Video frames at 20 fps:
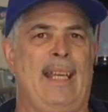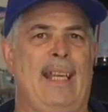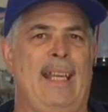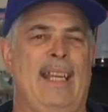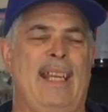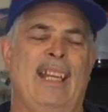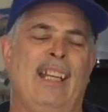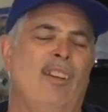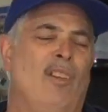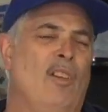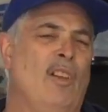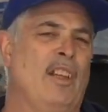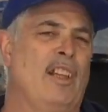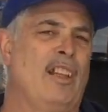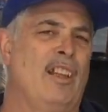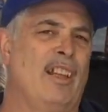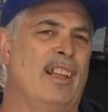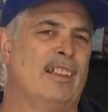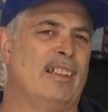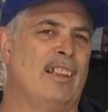and it only
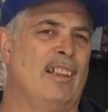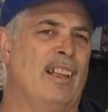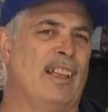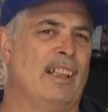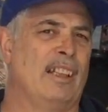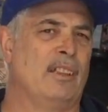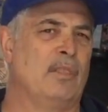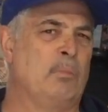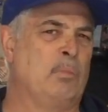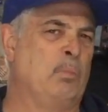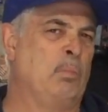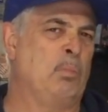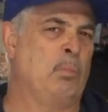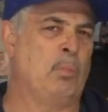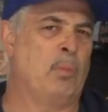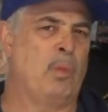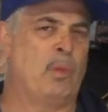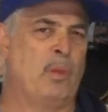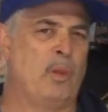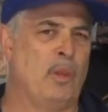collected like
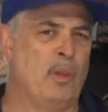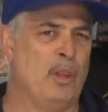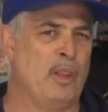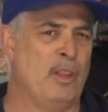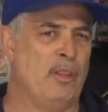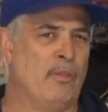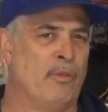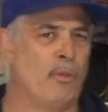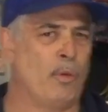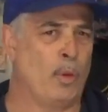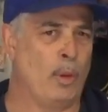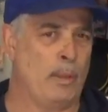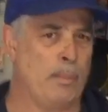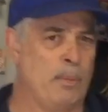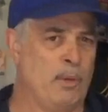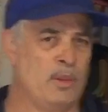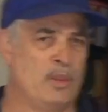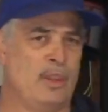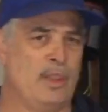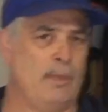30 to
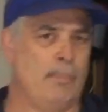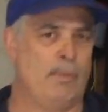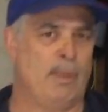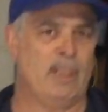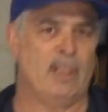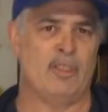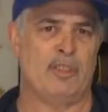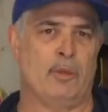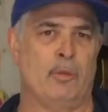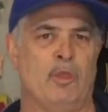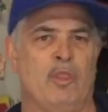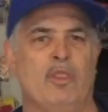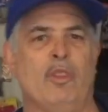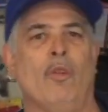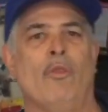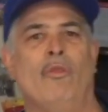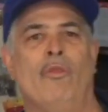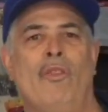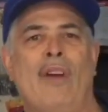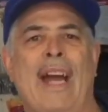40% because there was
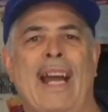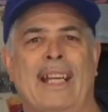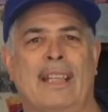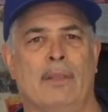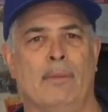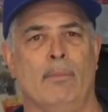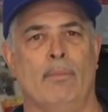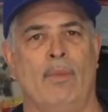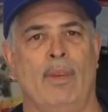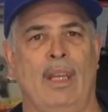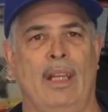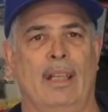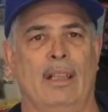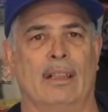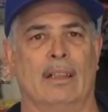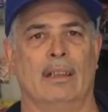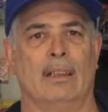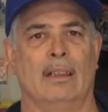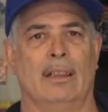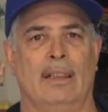no vacuum
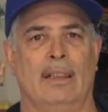there.